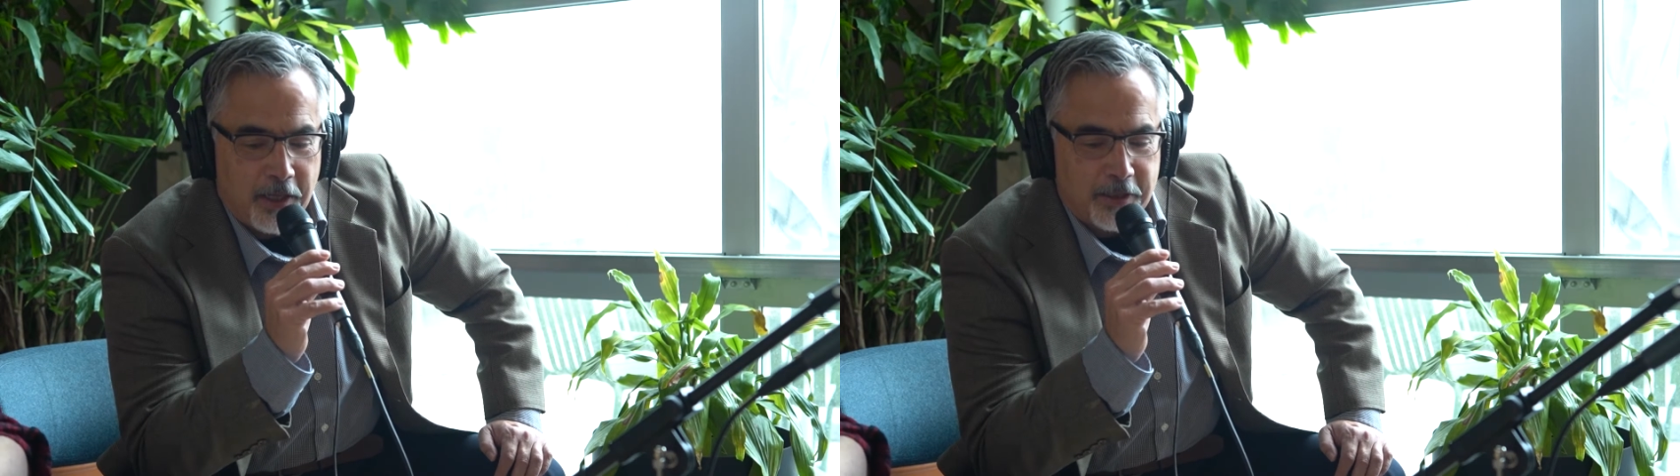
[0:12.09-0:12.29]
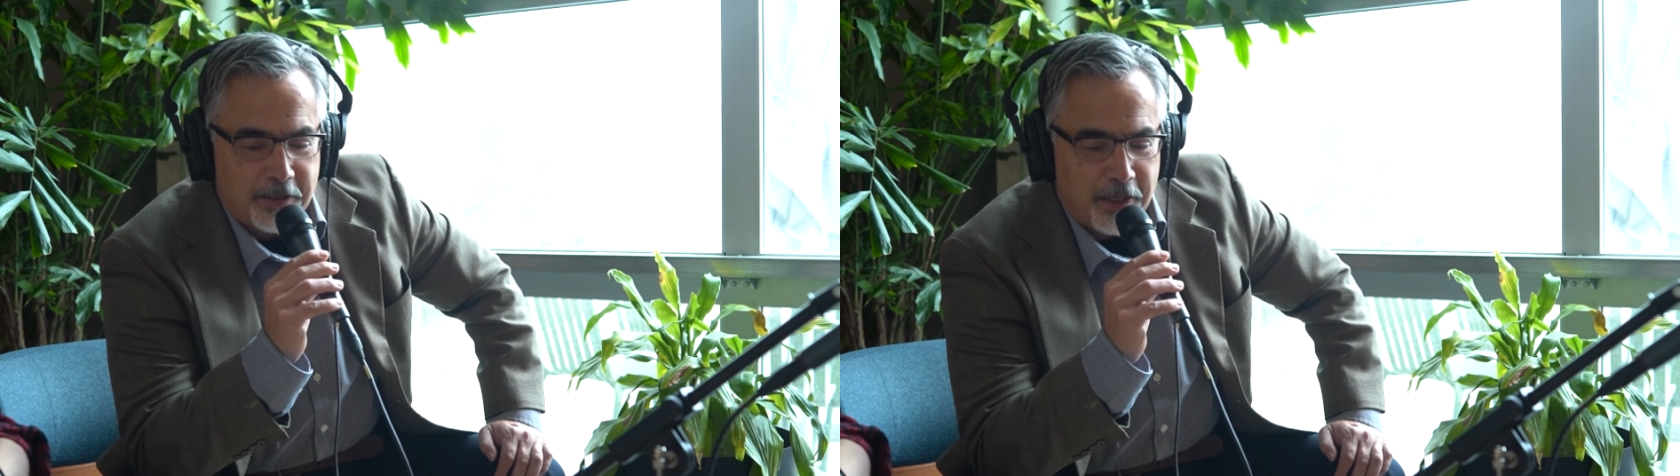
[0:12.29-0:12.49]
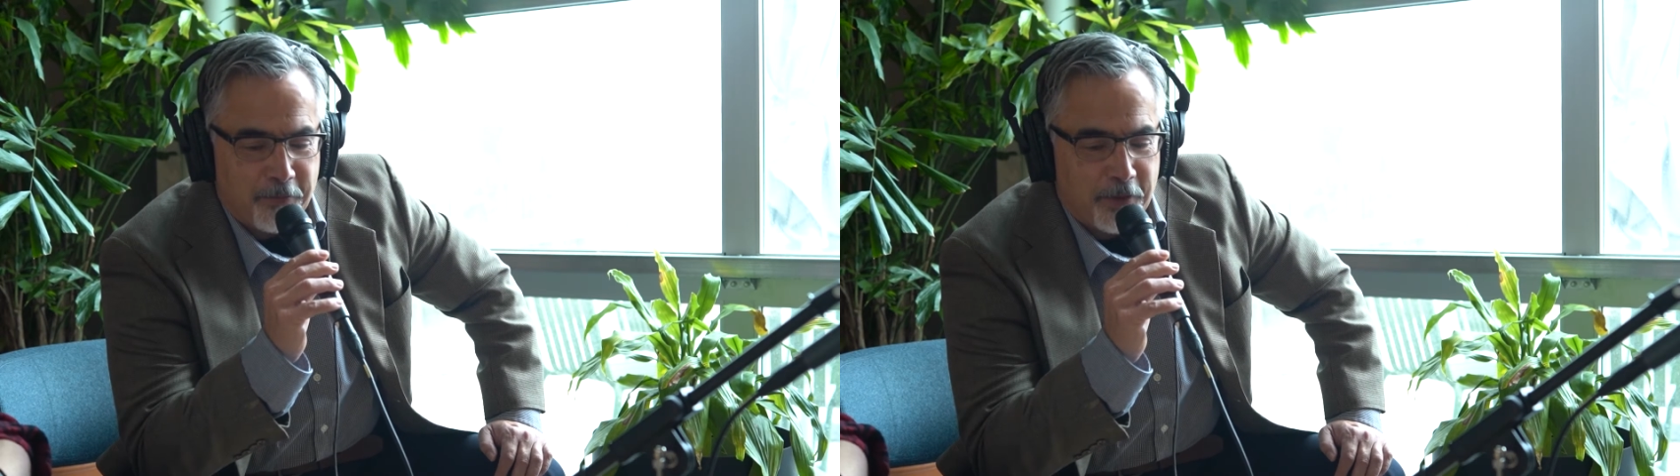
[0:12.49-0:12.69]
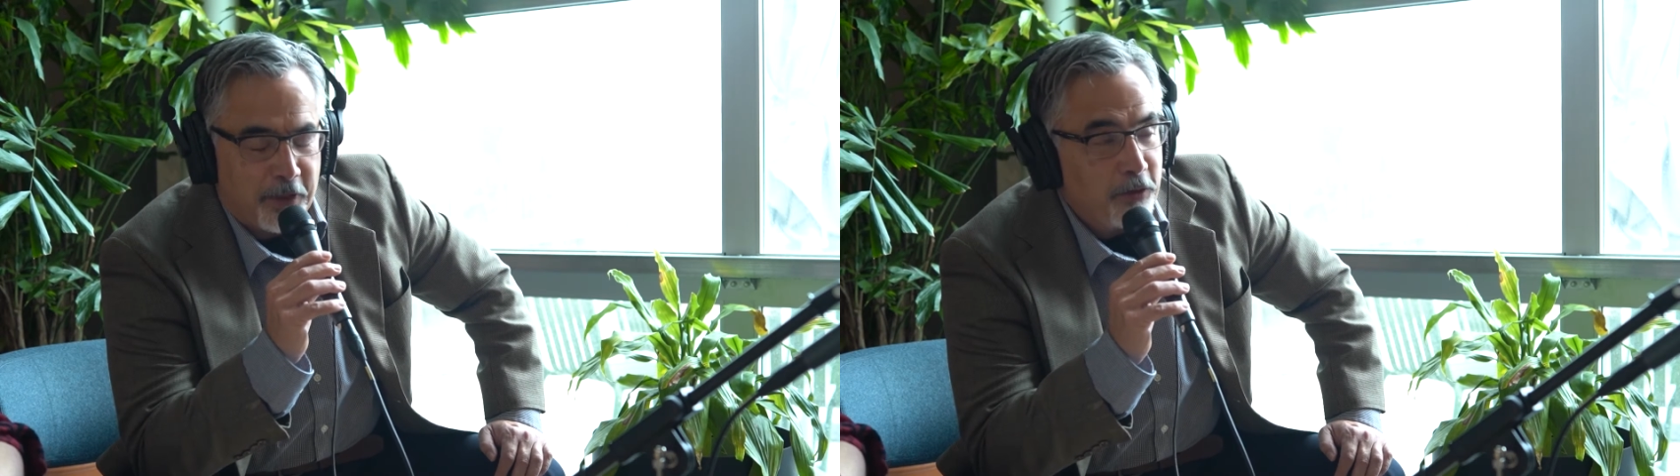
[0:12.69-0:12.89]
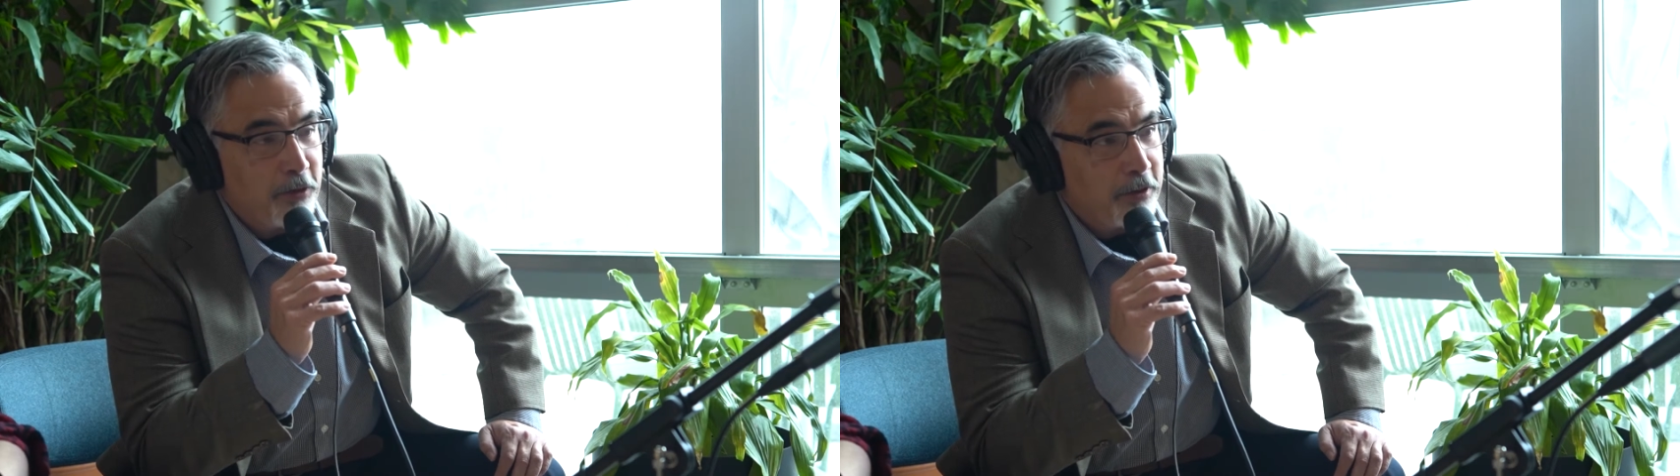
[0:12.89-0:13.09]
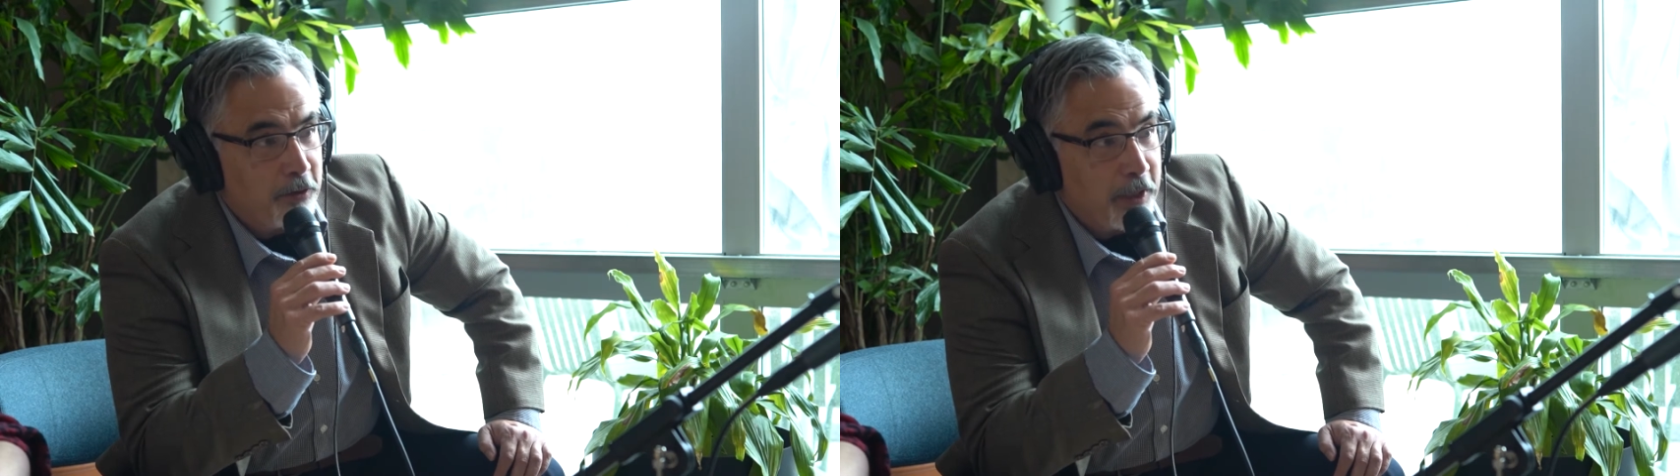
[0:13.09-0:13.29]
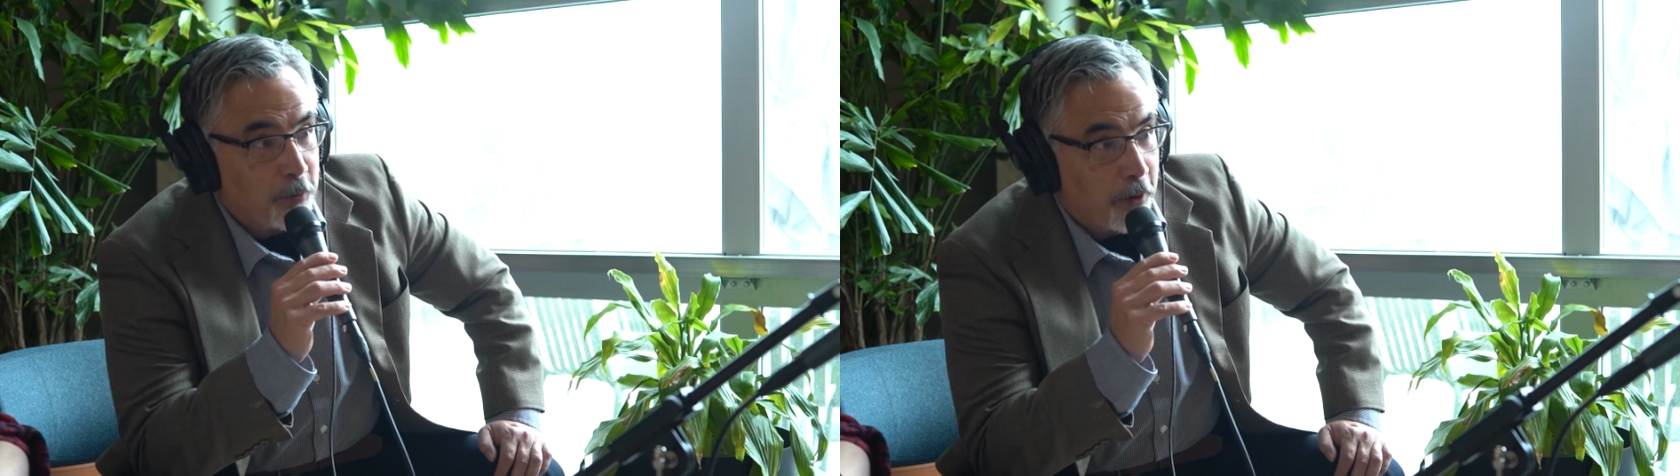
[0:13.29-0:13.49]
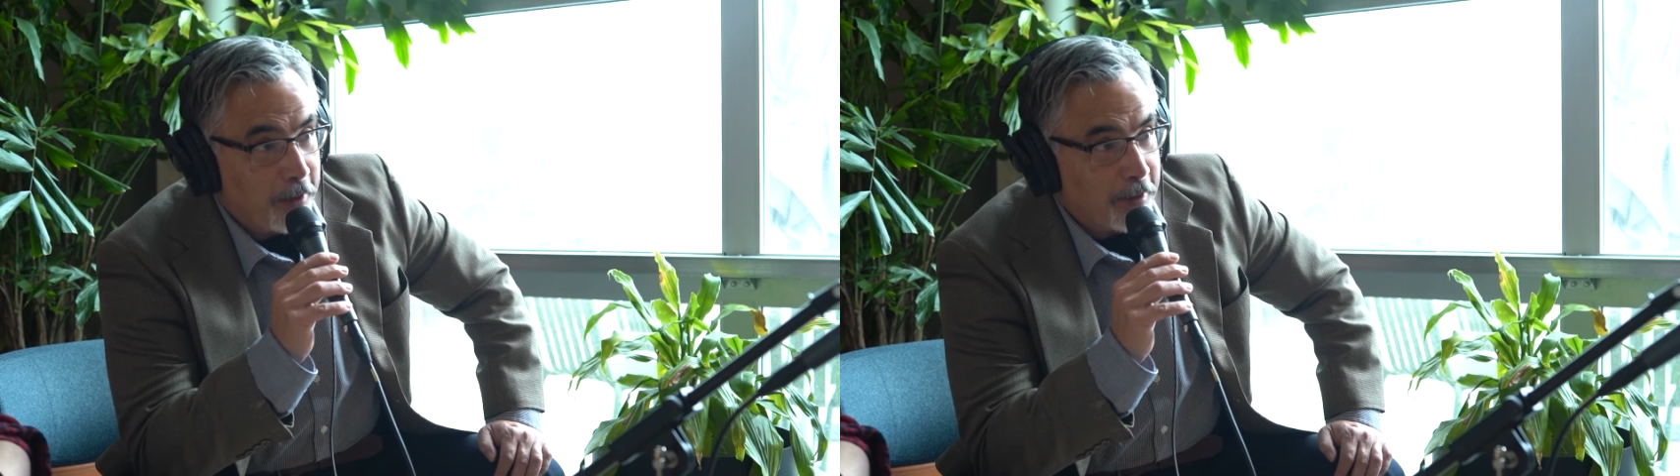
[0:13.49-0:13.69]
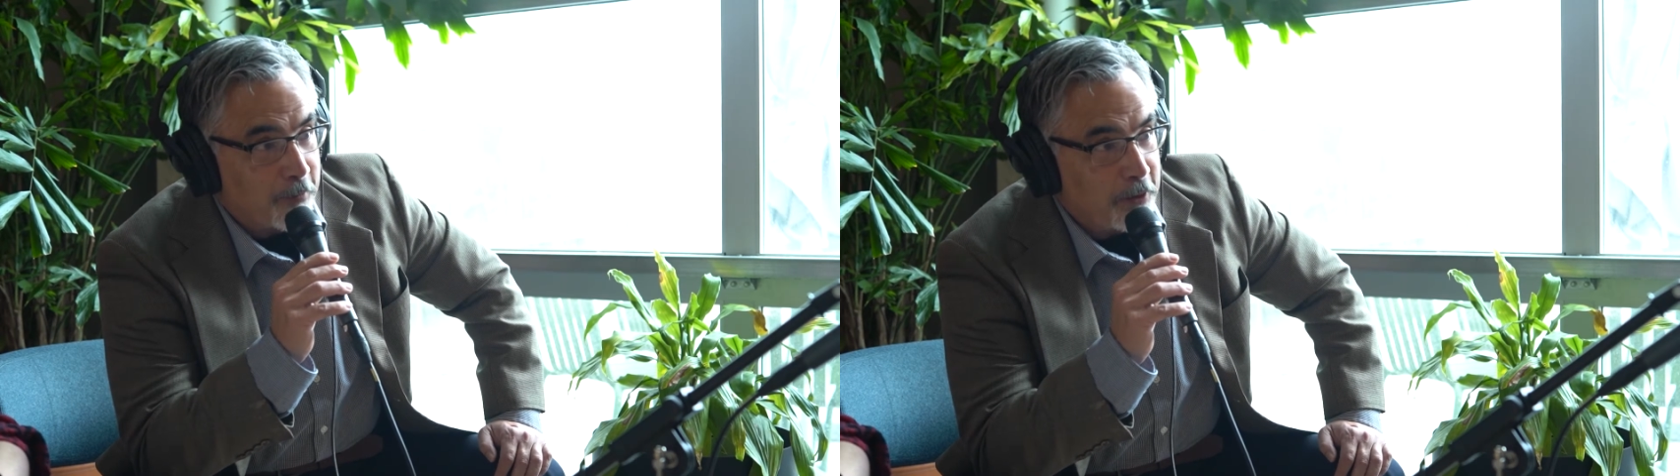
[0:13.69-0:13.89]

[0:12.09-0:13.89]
This is kind of a unique product.